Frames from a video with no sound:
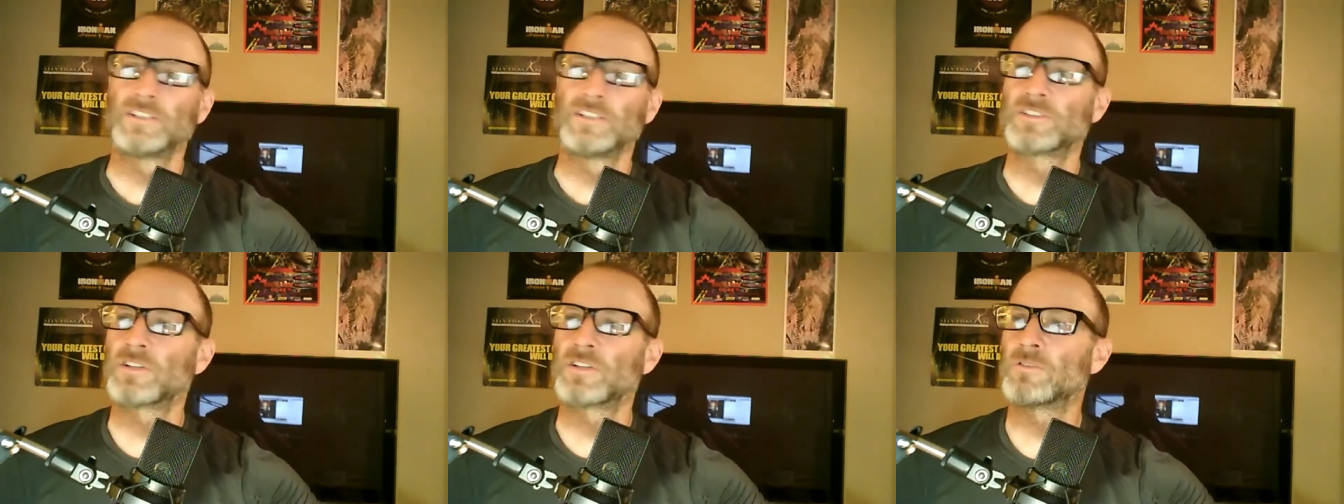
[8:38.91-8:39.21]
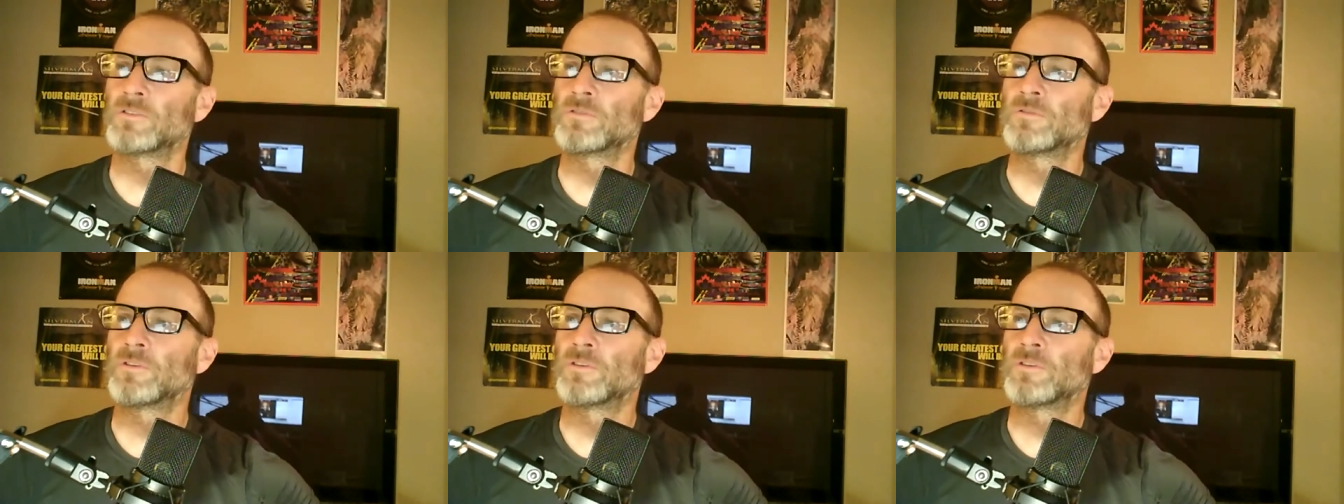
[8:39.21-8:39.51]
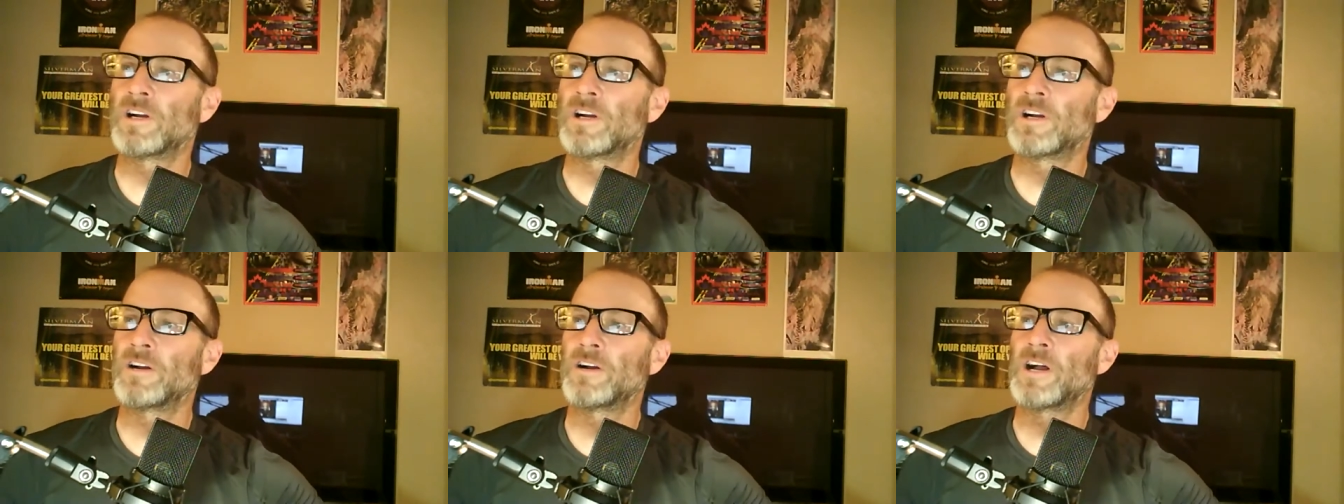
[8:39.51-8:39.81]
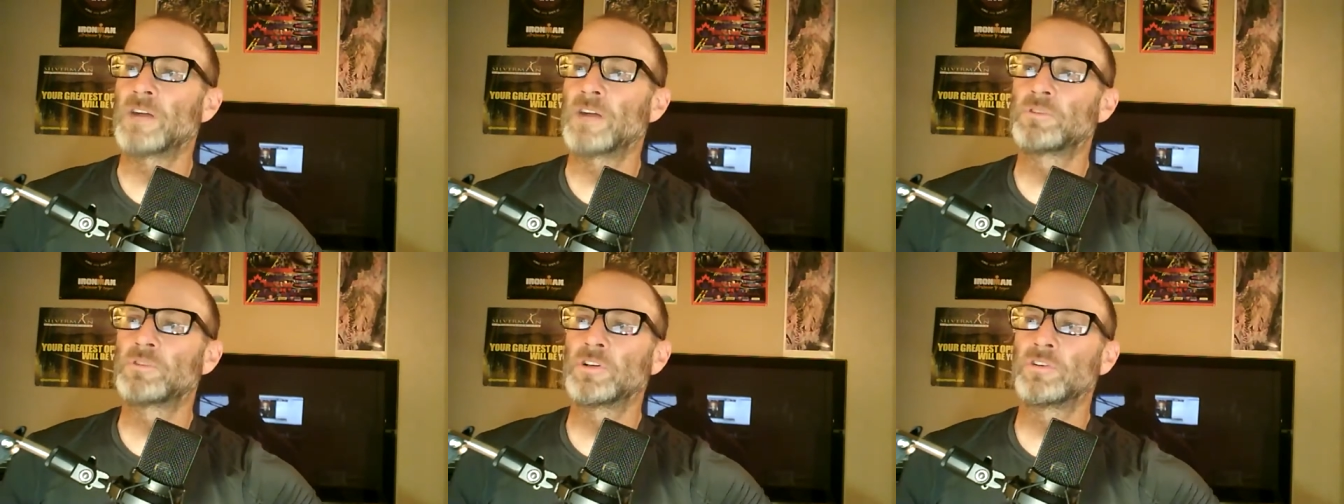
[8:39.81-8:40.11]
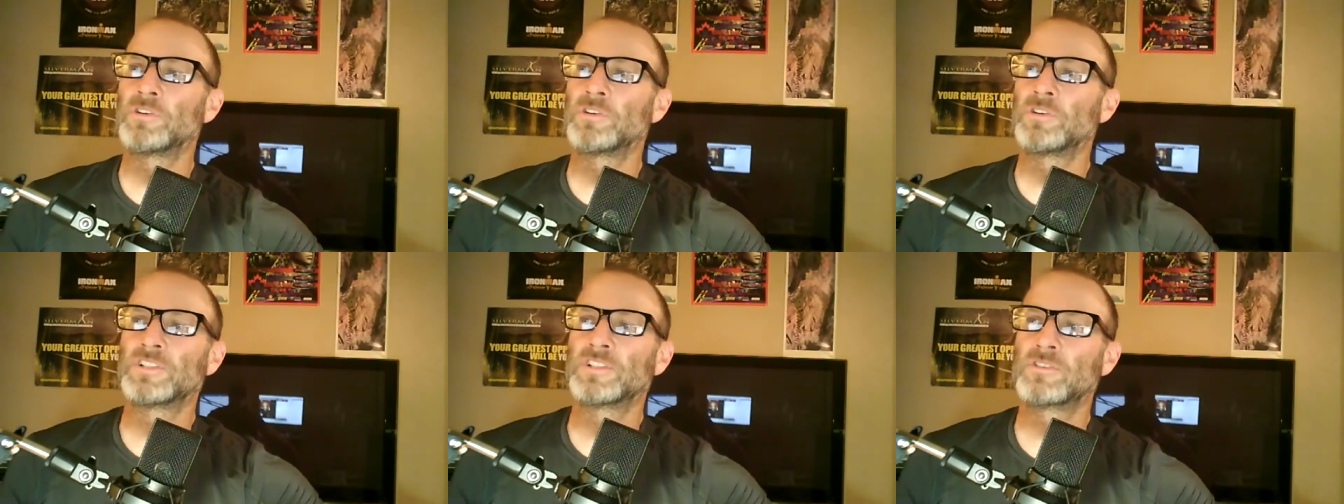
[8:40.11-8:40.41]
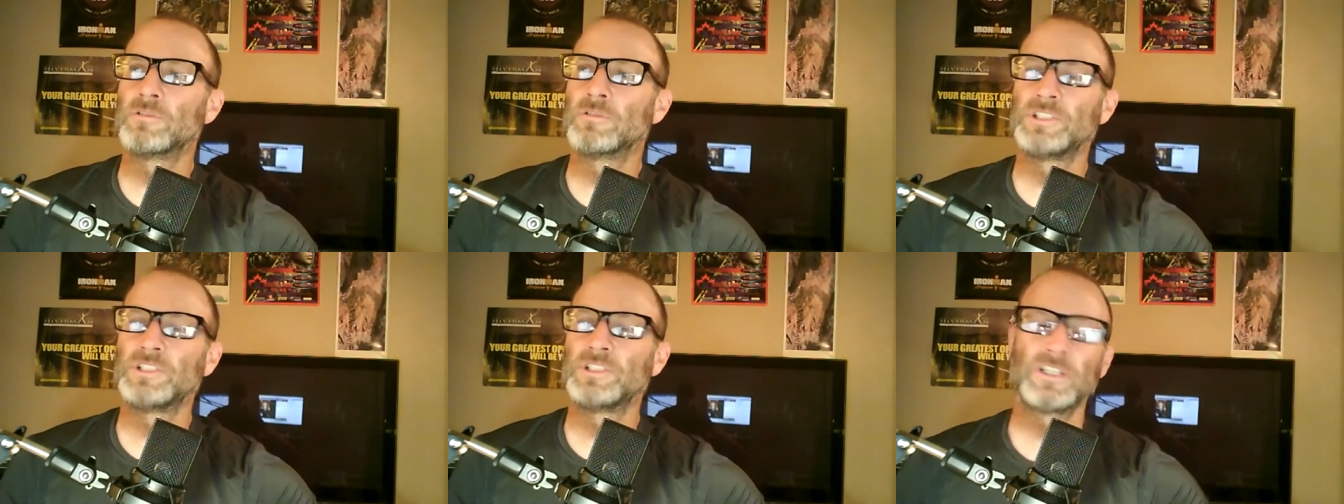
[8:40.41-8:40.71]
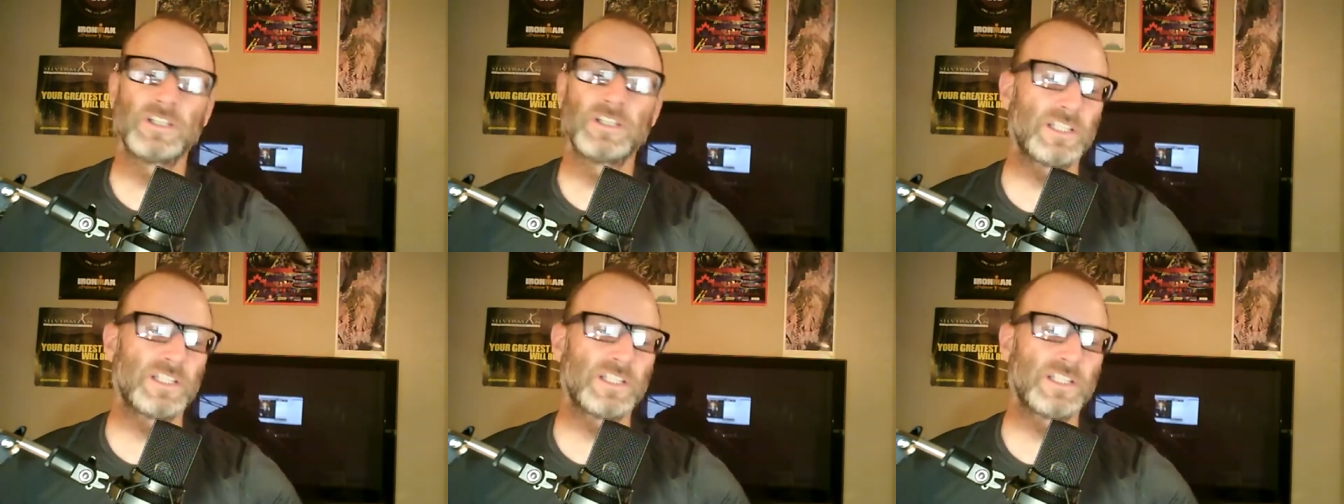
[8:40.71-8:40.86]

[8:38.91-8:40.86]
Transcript: So I'm curious, Luigi.